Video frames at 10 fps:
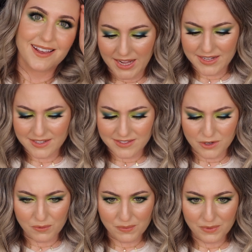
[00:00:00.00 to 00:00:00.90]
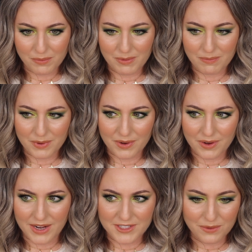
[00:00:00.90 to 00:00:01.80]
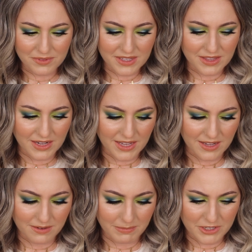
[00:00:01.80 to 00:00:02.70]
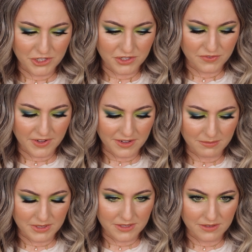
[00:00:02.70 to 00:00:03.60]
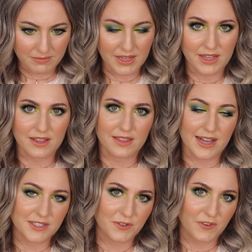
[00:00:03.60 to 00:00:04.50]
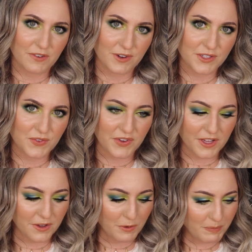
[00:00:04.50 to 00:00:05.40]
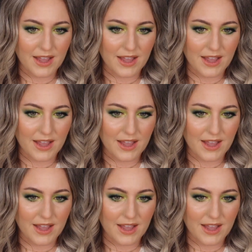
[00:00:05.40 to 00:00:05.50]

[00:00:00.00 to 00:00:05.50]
I don't think that I had mentioned vitamins in my last favorites video.